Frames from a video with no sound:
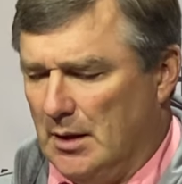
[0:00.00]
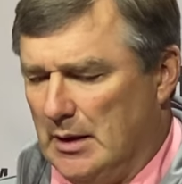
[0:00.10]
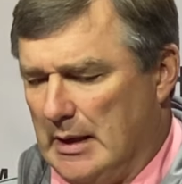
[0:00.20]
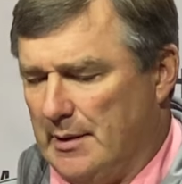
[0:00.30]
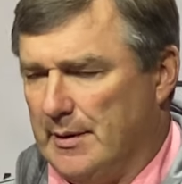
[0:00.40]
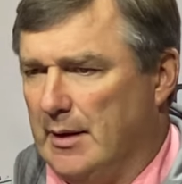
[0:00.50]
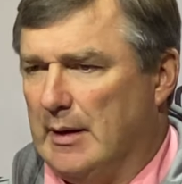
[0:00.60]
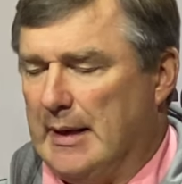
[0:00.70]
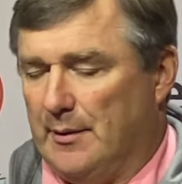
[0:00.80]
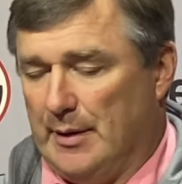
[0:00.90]
I don't know.
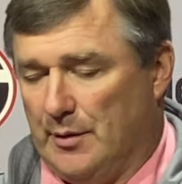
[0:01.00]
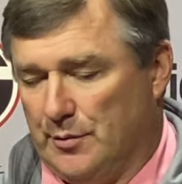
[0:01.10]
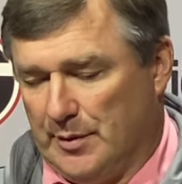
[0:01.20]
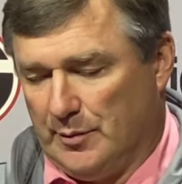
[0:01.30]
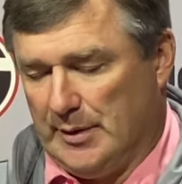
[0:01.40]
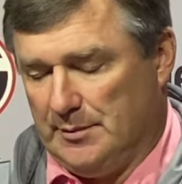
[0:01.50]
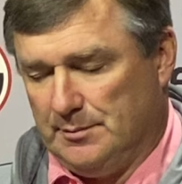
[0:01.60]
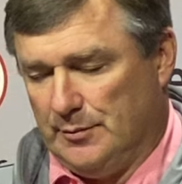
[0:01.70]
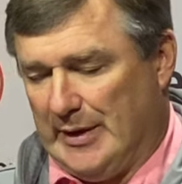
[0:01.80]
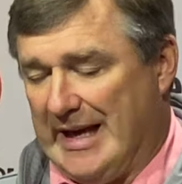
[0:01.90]
I don't know that
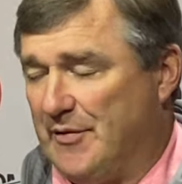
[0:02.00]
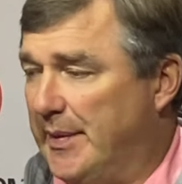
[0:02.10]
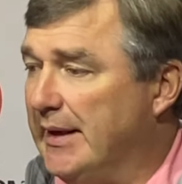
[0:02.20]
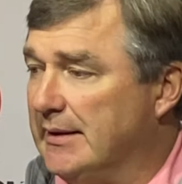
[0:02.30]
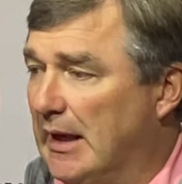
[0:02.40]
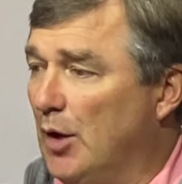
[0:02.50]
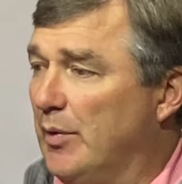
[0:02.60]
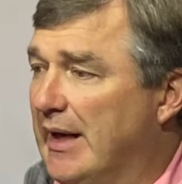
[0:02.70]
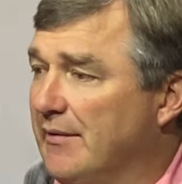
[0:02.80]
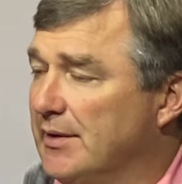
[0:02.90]
we have peaked. I hope
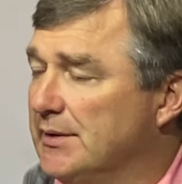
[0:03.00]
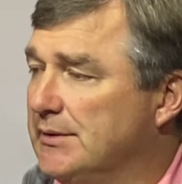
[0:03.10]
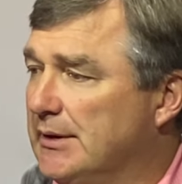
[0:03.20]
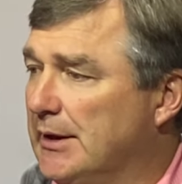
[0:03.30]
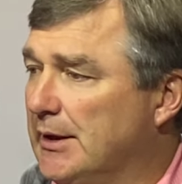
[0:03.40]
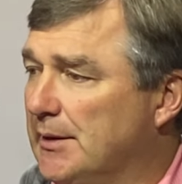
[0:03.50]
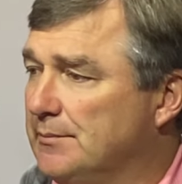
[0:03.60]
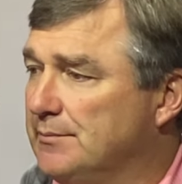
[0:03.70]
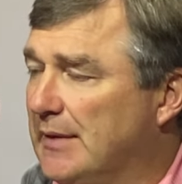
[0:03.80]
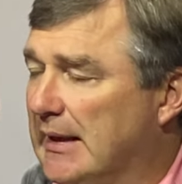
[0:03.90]
we haven't.
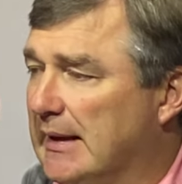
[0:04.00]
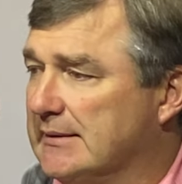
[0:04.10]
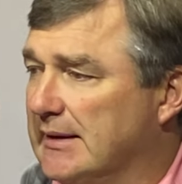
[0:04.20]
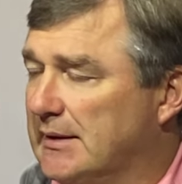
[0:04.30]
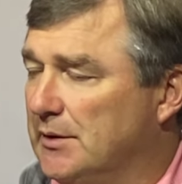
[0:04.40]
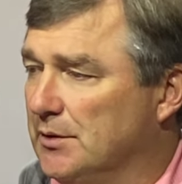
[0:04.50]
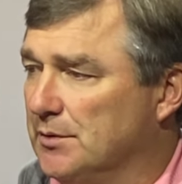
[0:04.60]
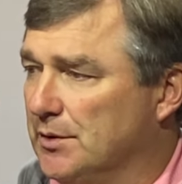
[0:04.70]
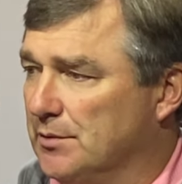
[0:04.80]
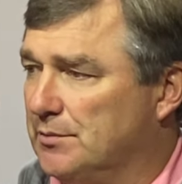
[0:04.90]
I think
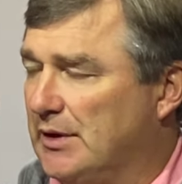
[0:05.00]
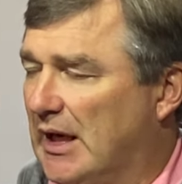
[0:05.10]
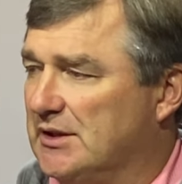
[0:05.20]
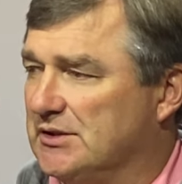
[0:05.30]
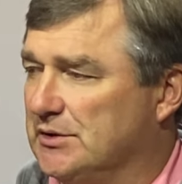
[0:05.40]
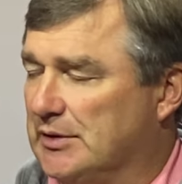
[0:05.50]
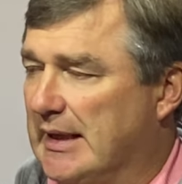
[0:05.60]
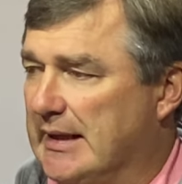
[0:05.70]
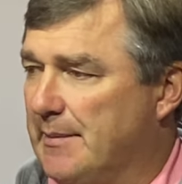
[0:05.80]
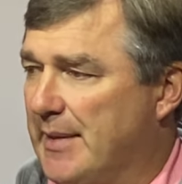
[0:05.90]
you're constantly
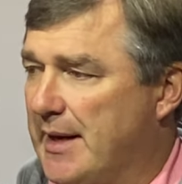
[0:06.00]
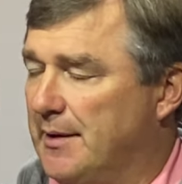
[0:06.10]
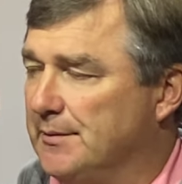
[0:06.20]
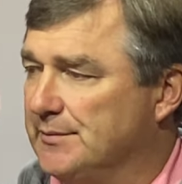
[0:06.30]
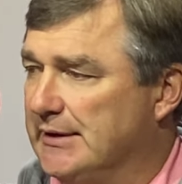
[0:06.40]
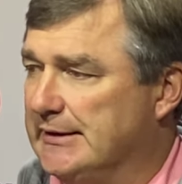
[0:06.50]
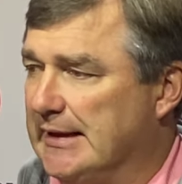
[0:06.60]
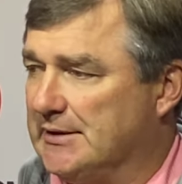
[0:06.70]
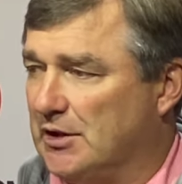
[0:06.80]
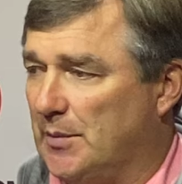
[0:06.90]
trying to get better, and
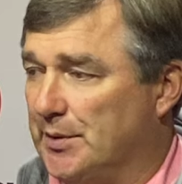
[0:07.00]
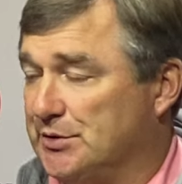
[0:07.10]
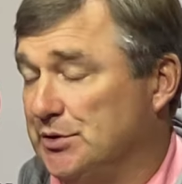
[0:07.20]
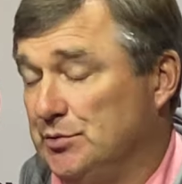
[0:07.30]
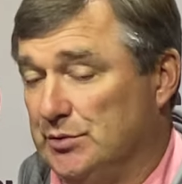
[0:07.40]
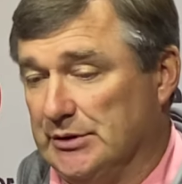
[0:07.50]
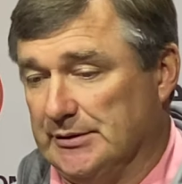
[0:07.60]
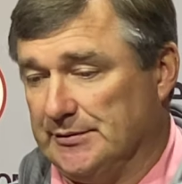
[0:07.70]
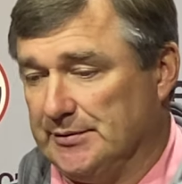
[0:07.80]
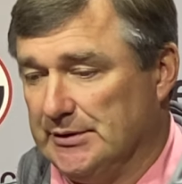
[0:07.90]
that's our pursuit
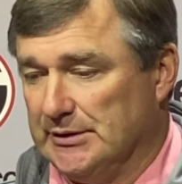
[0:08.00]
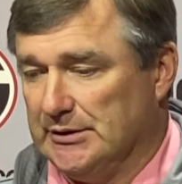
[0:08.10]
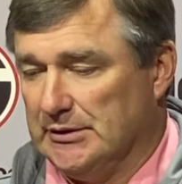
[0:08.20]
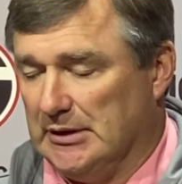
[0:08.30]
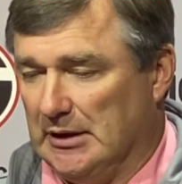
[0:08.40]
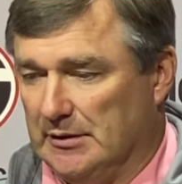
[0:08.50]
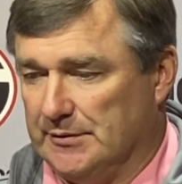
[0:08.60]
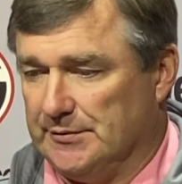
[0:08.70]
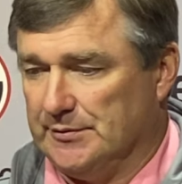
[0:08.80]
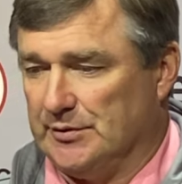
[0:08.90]

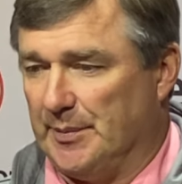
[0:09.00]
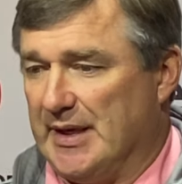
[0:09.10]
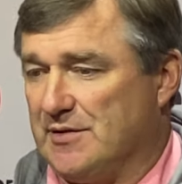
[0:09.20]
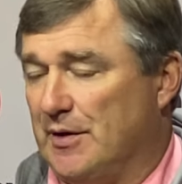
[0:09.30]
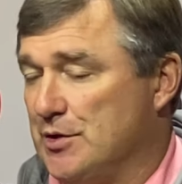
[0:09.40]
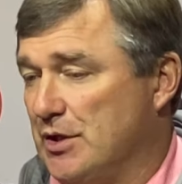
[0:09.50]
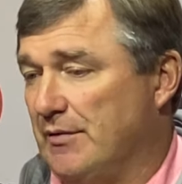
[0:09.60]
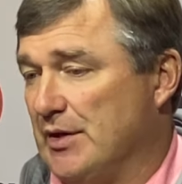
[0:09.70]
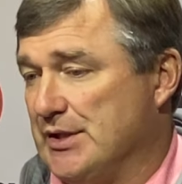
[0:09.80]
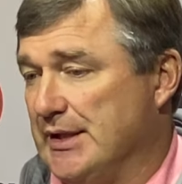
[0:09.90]
of the best version
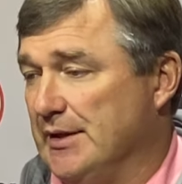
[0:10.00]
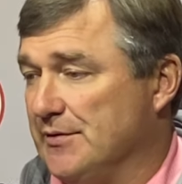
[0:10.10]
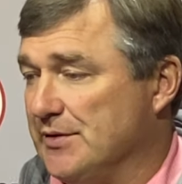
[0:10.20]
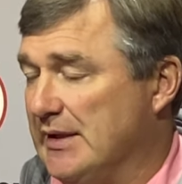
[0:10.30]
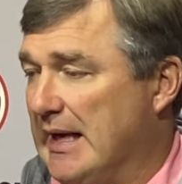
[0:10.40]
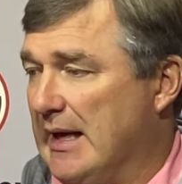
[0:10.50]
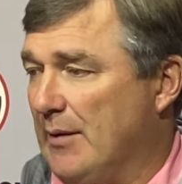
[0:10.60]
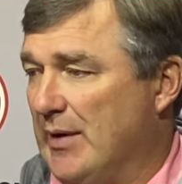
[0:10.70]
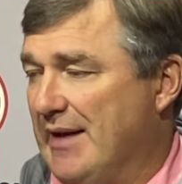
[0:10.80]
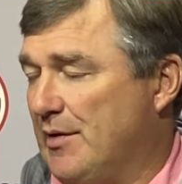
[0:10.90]
of ourselves. And
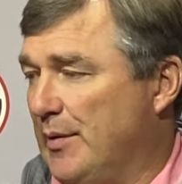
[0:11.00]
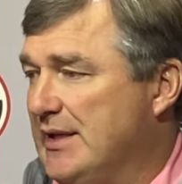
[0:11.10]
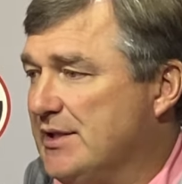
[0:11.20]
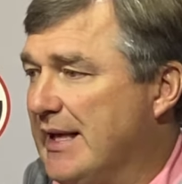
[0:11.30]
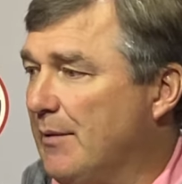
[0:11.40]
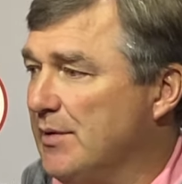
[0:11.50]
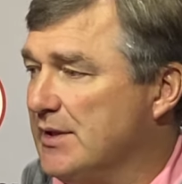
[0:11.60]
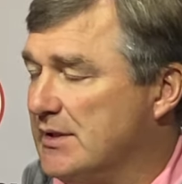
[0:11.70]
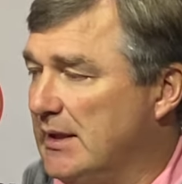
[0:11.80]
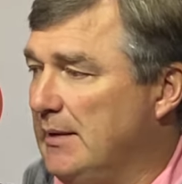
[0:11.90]
we haven't reached that with
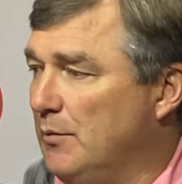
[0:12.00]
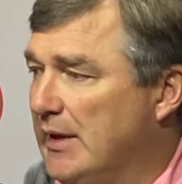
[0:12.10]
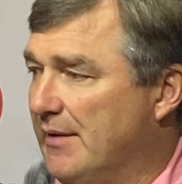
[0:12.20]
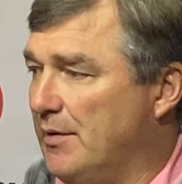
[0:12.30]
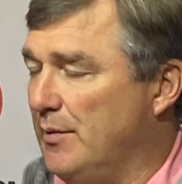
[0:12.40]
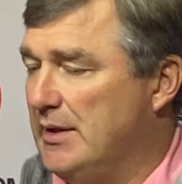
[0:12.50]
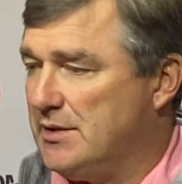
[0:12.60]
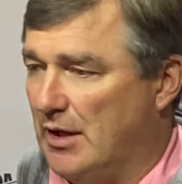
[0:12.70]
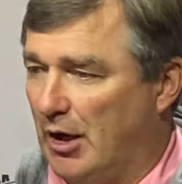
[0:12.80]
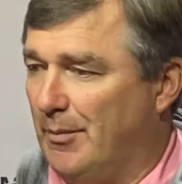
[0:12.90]
this team. We haven't
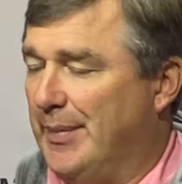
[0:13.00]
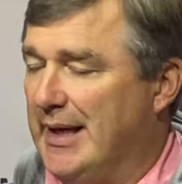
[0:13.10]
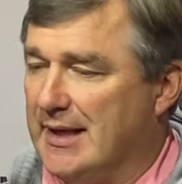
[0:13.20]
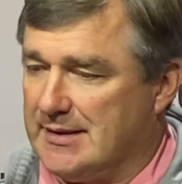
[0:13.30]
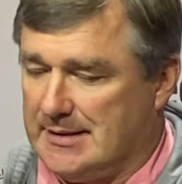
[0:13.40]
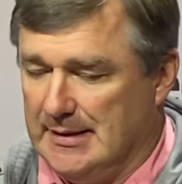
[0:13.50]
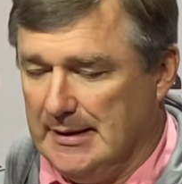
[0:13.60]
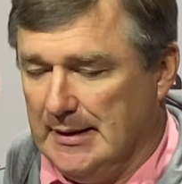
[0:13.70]
reached our best.